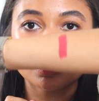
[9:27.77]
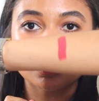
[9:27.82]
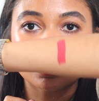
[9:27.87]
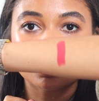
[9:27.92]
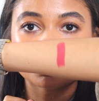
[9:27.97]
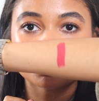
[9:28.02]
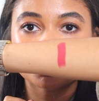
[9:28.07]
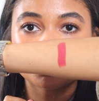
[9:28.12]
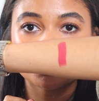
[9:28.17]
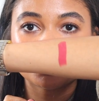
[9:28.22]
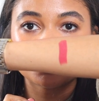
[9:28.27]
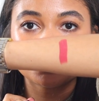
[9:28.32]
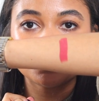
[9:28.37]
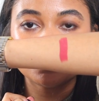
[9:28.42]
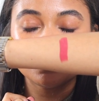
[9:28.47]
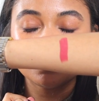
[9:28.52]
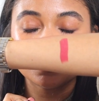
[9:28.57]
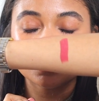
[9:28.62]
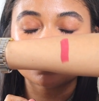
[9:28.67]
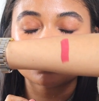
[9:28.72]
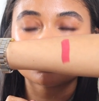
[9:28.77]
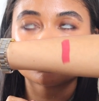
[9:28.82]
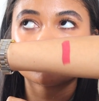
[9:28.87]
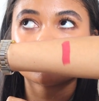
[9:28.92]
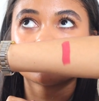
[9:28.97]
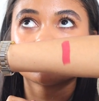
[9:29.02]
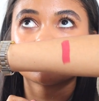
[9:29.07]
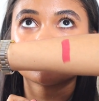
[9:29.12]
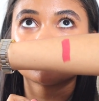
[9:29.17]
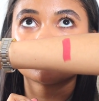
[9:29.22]
Are you
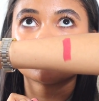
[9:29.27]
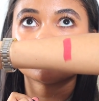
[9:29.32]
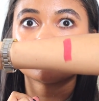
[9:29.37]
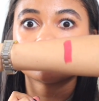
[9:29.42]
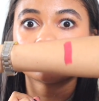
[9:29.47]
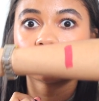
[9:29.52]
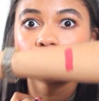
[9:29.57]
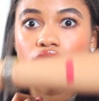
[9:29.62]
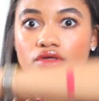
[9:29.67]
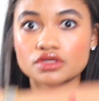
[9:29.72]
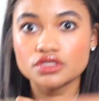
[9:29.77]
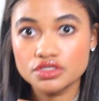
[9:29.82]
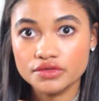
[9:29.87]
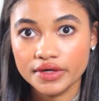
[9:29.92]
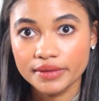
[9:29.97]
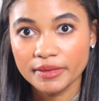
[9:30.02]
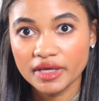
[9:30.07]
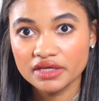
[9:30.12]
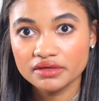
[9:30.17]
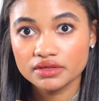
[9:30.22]
screaming?